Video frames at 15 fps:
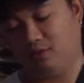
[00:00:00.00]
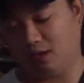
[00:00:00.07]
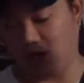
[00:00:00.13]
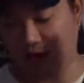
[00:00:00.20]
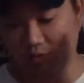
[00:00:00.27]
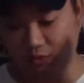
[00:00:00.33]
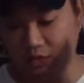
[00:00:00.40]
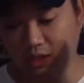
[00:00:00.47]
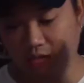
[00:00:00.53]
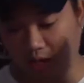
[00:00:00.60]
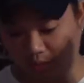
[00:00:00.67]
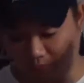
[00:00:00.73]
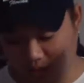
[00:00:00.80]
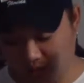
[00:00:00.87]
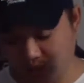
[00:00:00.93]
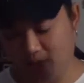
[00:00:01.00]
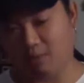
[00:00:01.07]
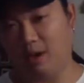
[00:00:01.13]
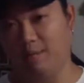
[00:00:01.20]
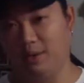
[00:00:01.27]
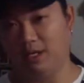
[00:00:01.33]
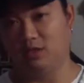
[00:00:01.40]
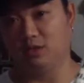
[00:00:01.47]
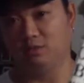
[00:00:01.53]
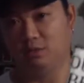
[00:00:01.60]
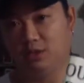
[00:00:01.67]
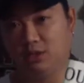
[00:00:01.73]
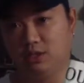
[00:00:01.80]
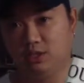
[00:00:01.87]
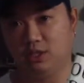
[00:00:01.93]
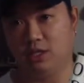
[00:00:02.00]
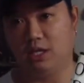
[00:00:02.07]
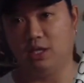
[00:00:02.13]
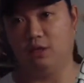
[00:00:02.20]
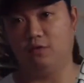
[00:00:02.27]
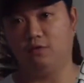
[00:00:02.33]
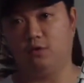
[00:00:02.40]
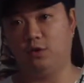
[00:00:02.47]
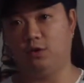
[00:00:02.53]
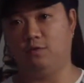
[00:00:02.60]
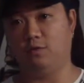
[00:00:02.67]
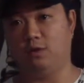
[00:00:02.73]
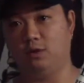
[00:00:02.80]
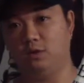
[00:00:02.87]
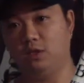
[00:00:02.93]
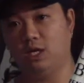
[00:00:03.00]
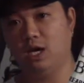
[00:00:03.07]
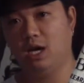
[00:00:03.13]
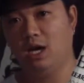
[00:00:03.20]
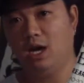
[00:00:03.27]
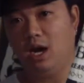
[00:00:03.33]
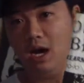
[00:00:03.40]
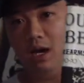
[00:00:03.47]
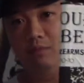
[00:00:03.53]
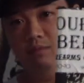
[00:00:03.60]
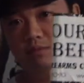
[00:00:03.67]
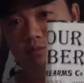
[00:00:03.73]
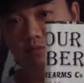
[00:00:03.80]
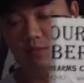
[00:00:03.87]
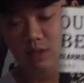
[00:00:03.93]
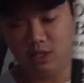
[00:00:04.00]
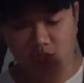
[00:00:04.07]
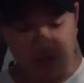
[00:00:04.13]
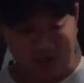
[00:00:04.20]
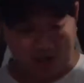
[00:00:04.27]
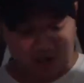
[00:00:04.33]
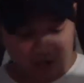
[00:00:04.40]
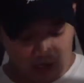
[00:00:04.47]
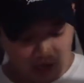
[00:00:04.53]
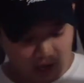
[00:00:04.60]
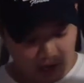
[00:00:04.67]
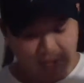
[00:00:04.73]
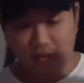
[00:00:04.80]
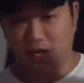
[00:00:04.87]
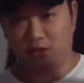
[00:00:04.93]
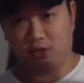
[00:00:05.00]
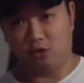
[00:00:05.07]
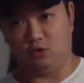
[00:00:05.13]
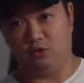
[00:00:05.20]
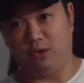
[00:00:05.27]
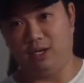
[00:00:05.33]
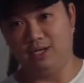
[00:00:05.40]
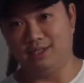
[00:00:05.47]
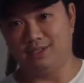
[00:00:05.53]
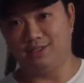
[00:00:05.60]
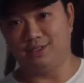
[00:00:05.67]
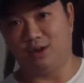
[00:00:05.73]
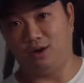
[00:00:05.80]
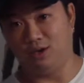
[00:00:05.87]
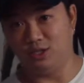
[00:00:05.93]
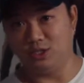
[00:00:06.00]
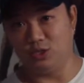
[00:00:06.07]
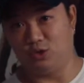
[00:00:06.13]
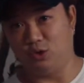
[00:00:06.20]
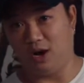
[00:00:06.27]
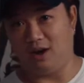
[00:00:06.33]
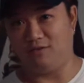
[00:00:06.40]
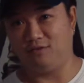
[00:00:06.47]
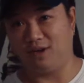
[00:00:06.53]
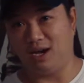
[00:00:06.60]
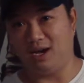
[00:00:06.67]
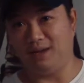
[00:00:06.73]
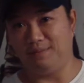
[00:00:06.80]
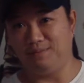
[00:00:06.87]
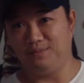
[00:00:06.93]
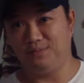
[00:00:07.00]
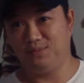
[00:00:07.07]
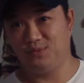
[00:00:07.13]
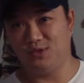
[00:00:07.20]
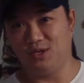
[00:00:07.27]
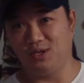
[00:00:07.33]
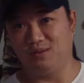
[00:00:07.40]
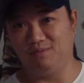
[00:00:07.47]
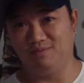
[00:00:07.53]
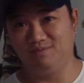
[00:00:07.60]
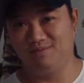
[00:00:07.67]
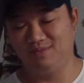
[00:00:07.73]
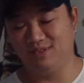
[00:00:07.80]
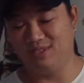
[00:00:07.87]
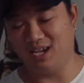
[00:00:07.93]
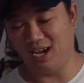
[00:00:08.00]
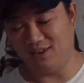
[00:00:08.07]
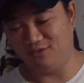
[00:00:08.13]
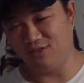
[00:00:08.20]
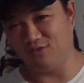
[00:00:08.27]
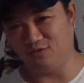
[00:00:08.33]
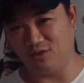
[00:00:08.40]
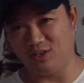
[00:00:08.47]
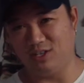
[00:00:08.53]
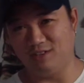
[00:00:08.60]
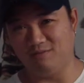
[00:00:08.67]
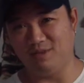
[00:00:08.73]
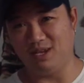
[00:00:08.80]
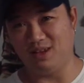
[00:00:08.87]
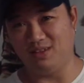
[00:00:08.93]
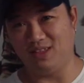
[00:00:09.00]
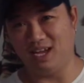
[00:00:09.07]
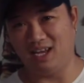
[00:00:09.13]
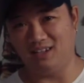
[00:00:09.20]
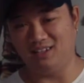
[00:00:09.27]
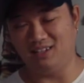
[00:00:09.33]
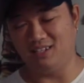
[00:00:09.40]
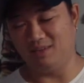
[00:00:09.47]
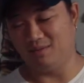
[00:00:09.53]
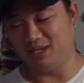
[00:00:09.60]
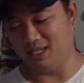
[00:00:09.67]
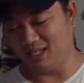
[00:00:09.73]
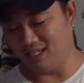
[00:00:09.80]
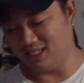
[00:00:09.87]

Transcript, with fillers: I really I, I did my best to put this together for you folks I'm I'm not the greatest arts and craft guy, so you have to forgive me on that a little bit.